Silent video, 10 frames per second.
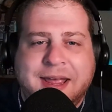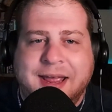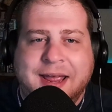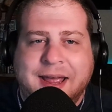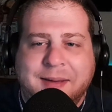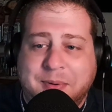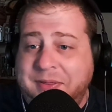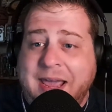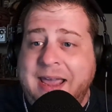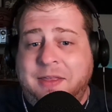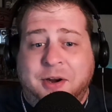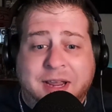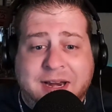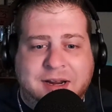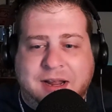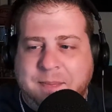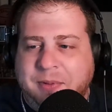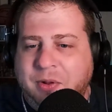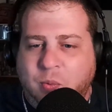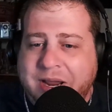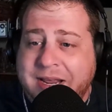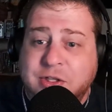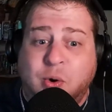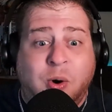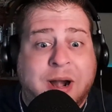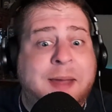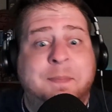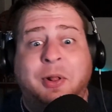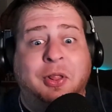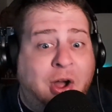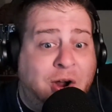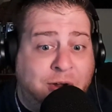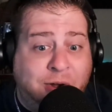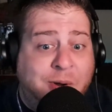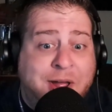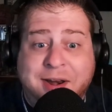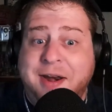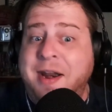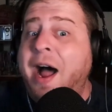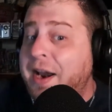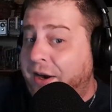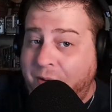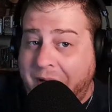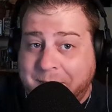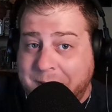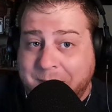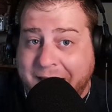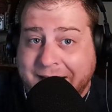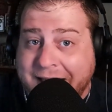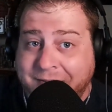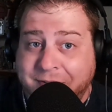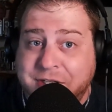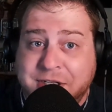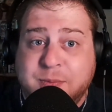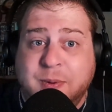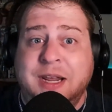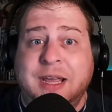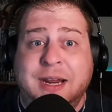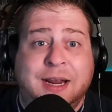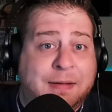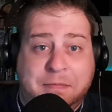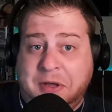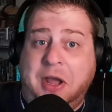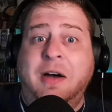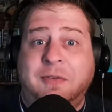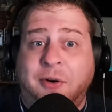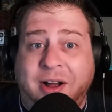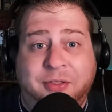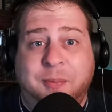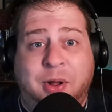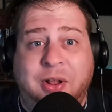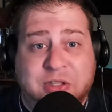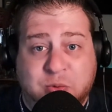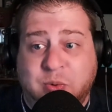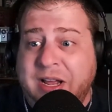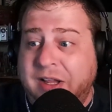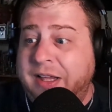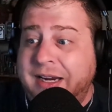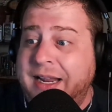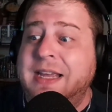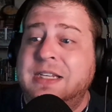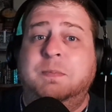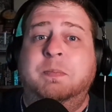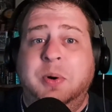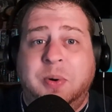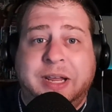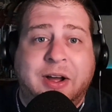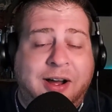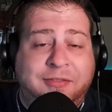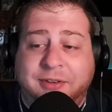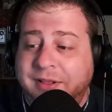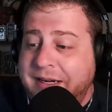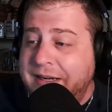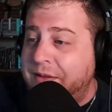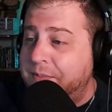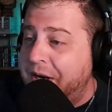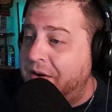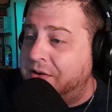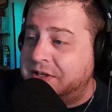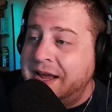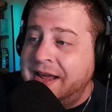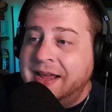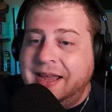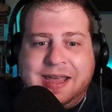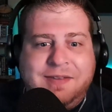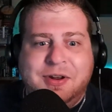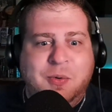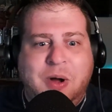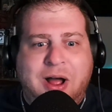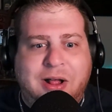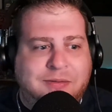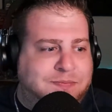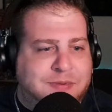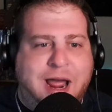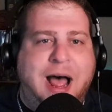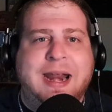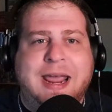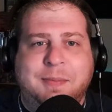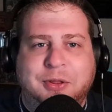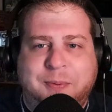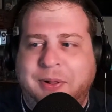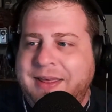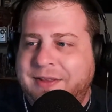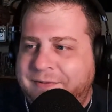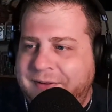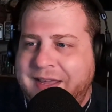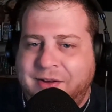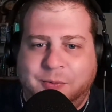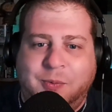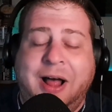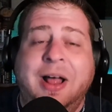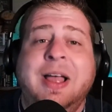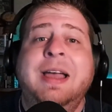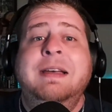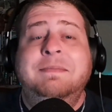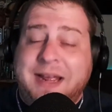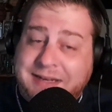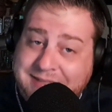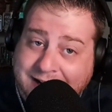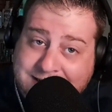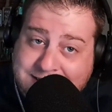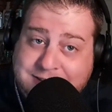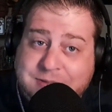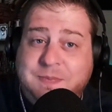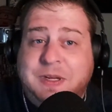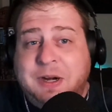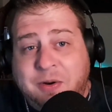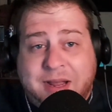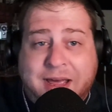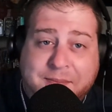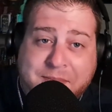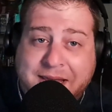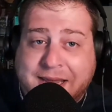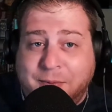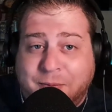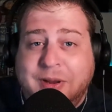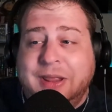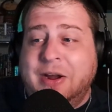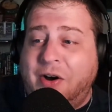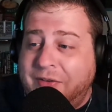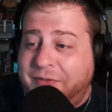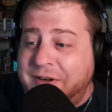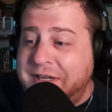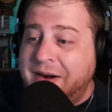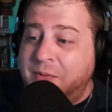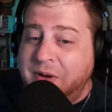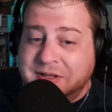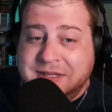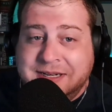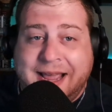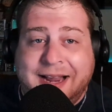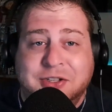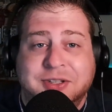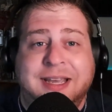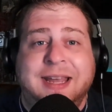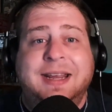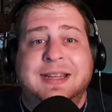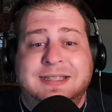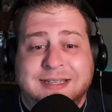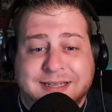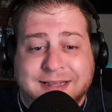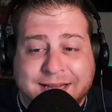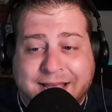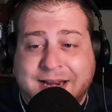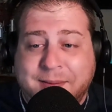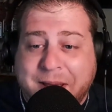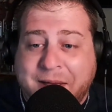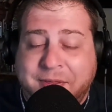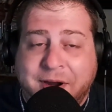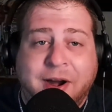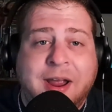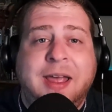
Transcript: But hey, they're getting a couple of wins. Jorge Polanco, not a crappy batting average. He's been hitting the cover off the ball as well, hitting his booty off and leading the Mariners, even while not able to play the field. While that does, kind of make it really hard for Dan Wilson to actually get a consistent lineup out there.